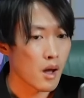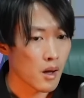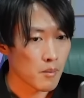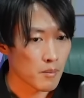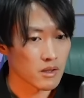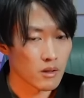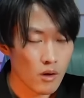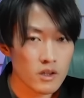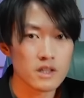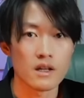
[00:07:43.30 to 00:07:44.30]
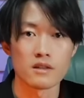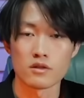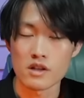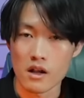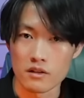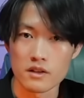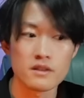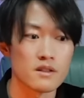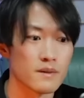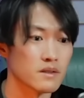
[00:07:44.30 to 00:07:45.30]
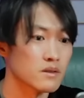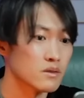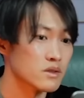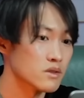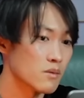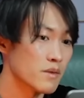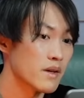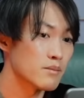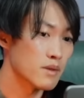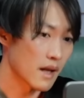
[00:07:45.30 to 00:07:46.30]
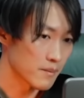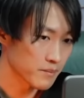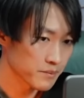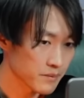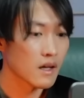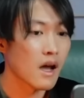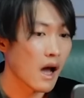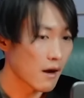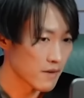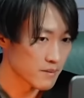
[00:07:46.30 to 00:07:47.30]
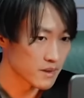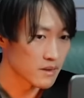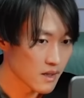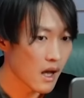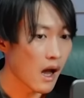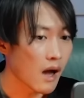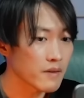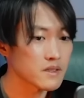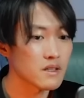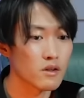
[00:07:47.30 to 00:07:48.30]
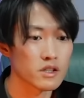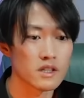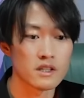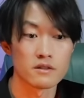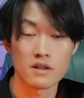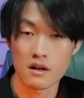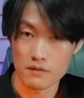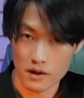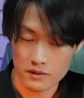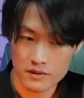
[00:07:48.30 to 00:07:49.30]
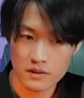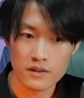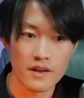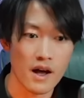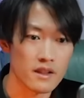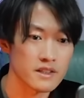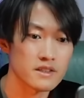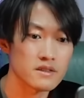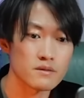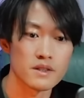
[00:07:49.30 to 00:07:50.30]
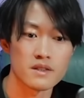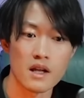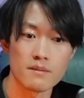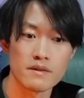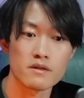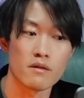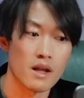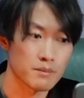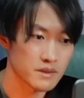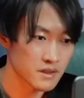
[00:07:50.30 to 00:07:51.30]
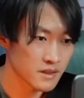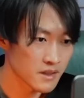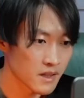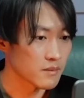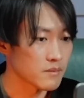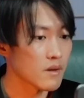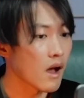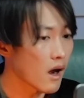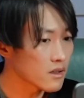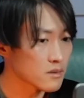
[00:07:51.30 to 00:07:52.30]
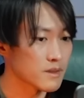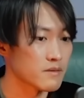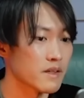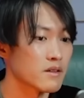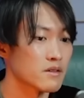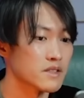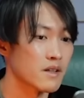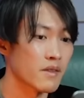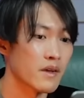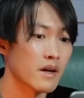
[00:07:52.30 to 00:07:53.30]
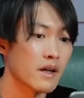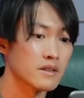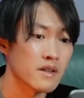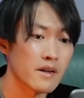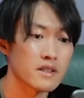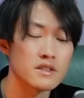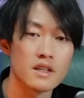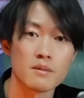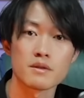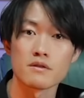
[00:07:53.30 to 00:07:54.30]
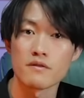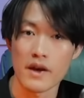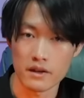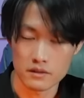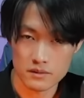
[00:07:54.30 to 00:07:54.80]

But Loki and Jarl intervened to stop their plan. However, after Loki killed Harald, the alliance with Elbaph collapsed, ultimately causing their entire scheme to fail.